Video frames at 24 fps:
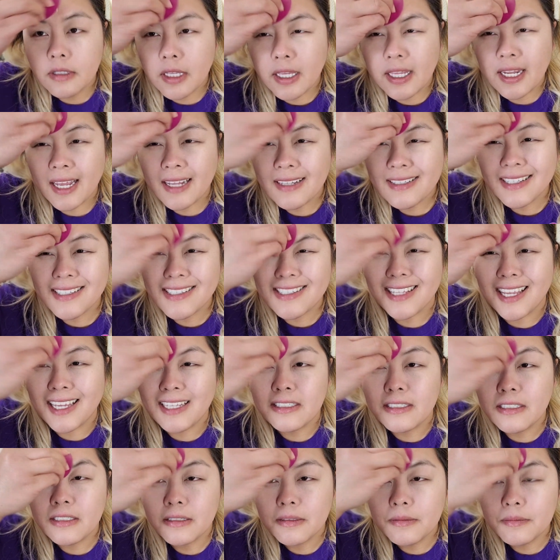It has a
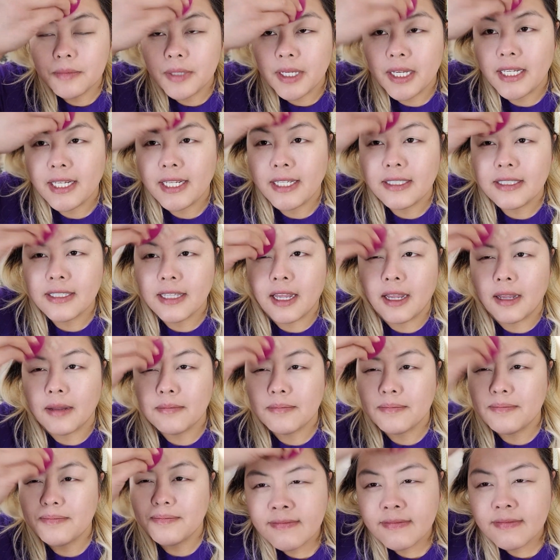scent, but it's
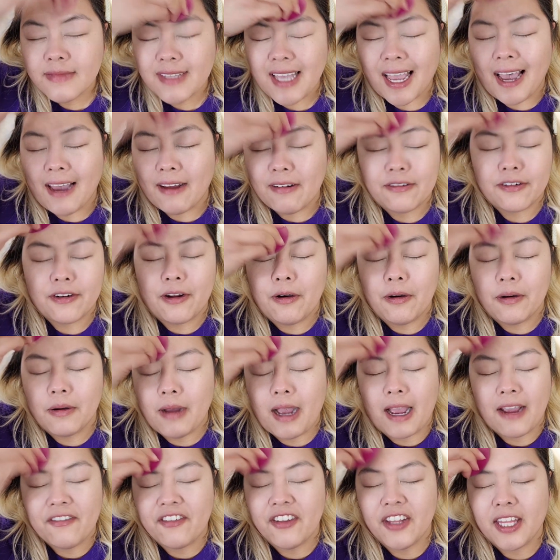I don't
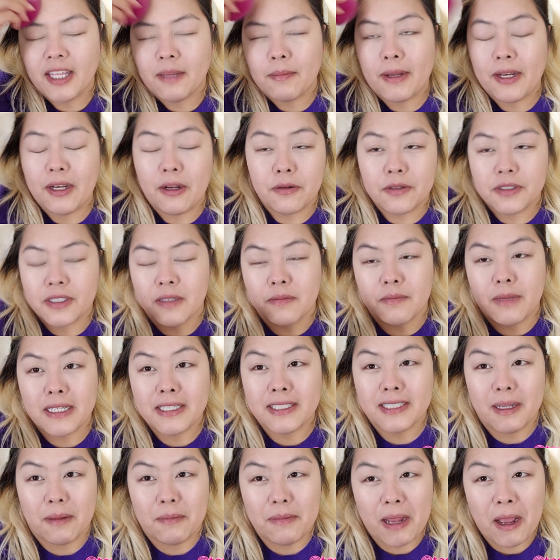know. I feel like my nose is
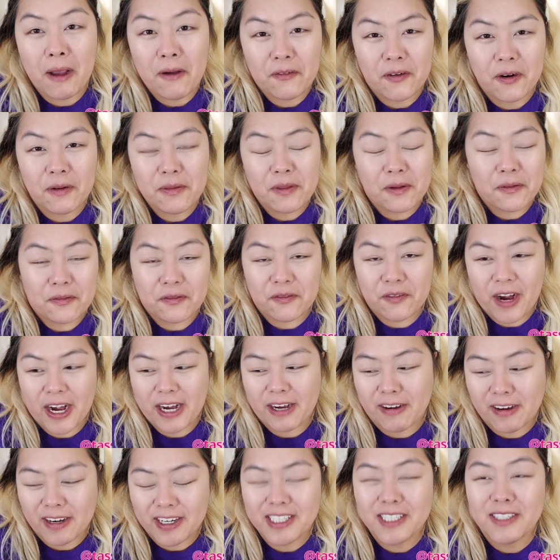messed up now from the
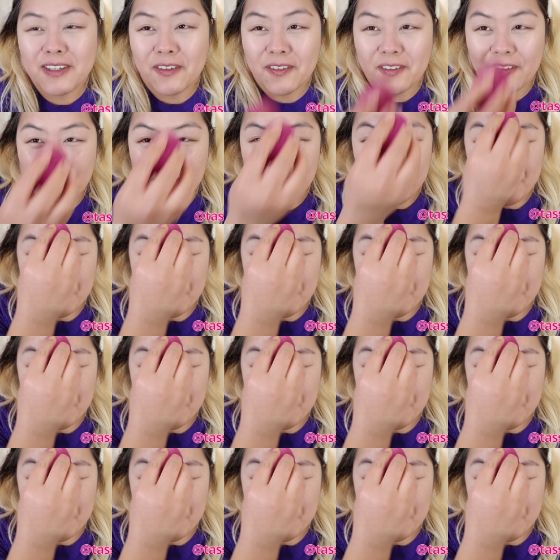fragrance from